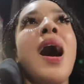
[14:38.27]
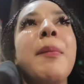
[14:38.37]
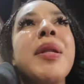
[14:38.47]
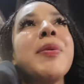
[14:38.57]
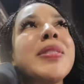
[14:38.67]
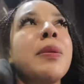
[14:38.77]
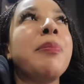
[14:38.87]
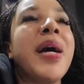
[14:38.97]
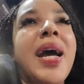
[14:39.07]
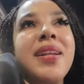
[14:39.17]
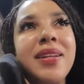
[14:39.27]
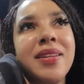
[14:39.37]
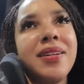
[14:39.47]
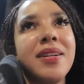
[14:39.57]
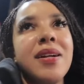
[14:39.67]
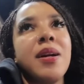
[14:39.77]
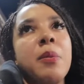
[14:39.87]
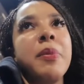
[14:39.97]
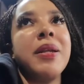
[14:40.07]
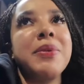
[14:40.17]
I mean, it wasn't bad either, but